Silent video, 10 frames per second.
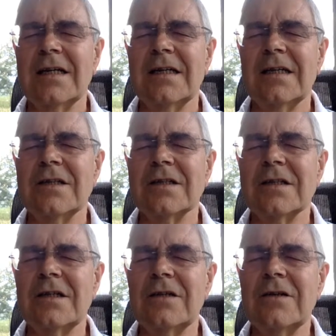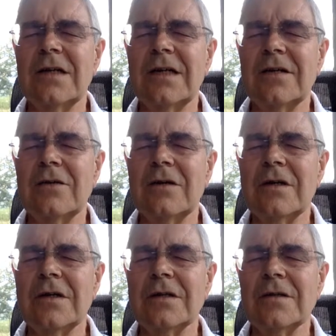And then slowly let your
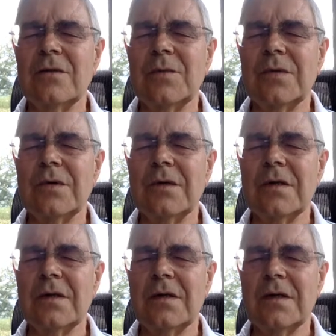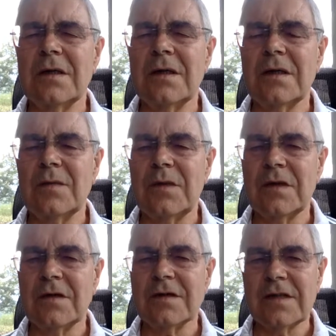eyes open. Bring
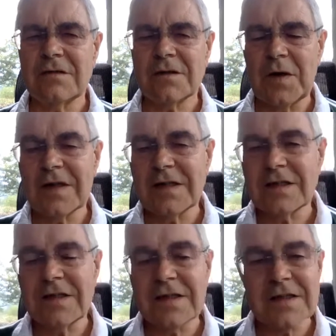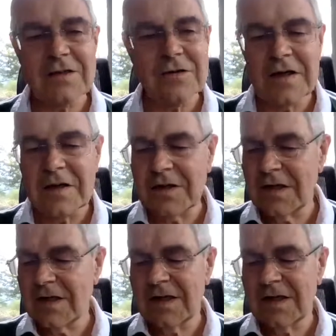ourselves back into this online